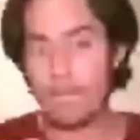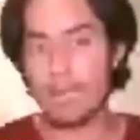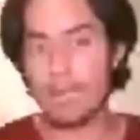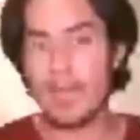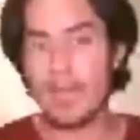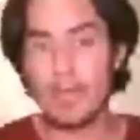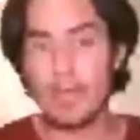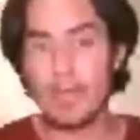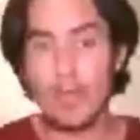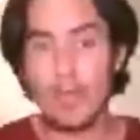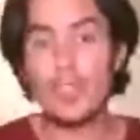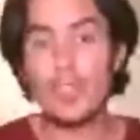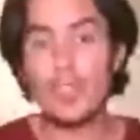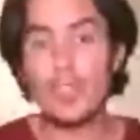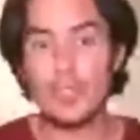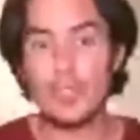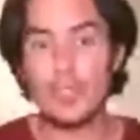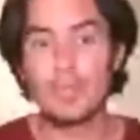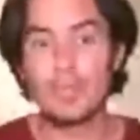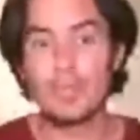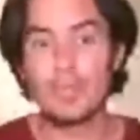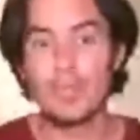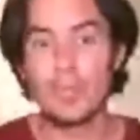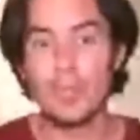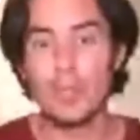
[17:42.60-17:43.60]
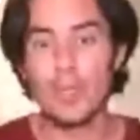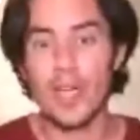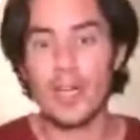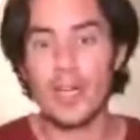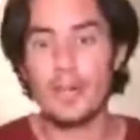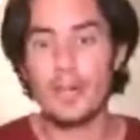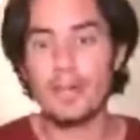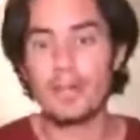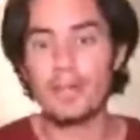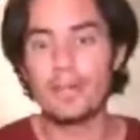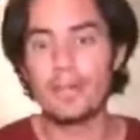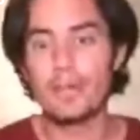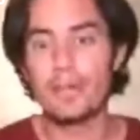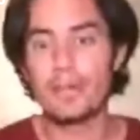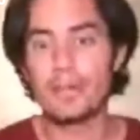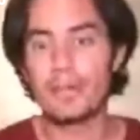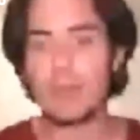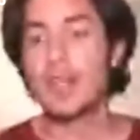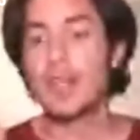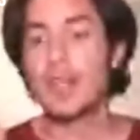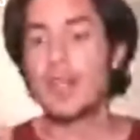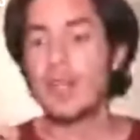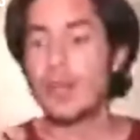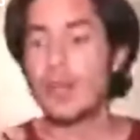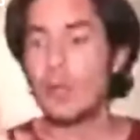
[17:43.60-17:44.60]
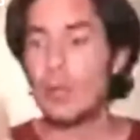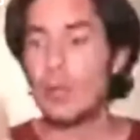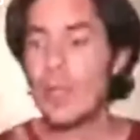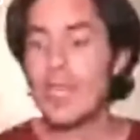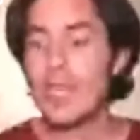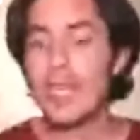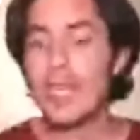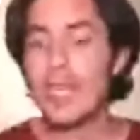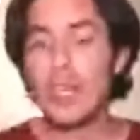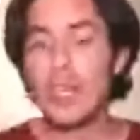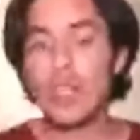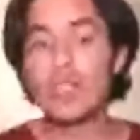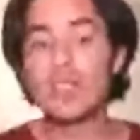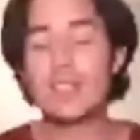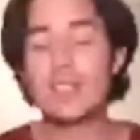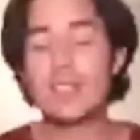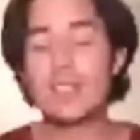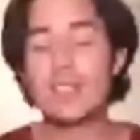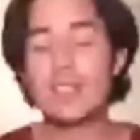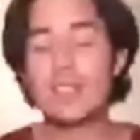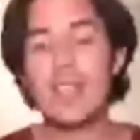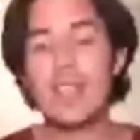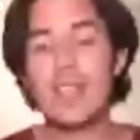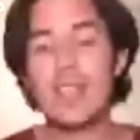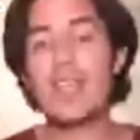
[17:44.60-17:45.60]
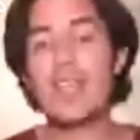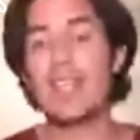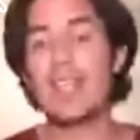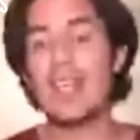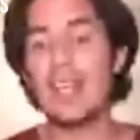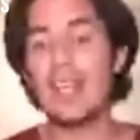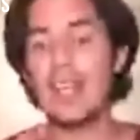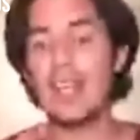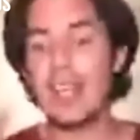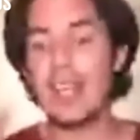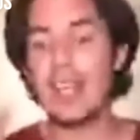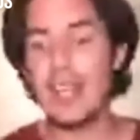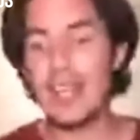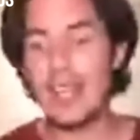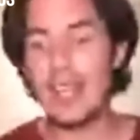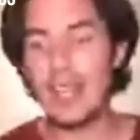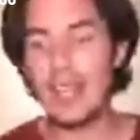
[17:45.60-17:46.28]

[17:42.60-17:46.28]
the information. Okay, we cannot say that